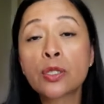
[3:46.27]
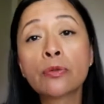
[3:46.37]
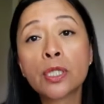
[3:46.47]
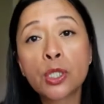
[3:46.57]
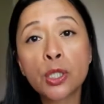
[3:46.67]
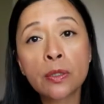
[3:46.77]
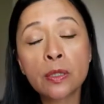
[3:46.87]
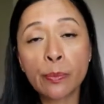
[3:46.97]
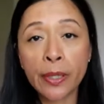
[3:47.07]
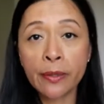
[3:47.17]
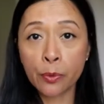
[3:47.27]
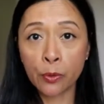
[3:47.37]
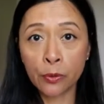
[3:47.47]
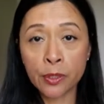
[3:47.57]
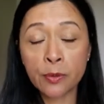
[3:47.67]
to reduce
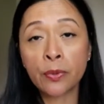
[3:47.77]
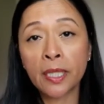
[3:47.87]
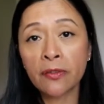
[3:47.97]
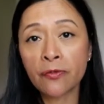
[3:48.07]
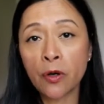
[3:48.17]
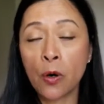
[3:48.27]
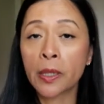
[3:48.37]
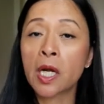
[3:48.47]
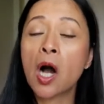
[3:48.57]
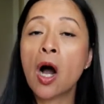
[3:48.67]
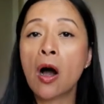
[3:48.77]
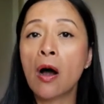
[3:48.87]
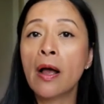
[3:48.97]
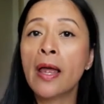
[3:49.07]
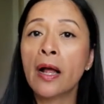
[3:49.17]
menopause brain fog
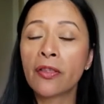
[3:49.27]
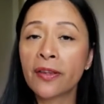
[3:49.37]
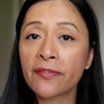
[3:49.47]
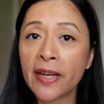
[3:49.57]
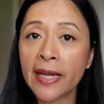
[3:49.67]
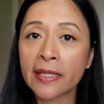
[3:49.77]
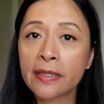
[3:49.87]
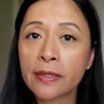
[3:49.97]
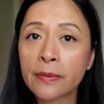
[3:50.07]
are healthy fats.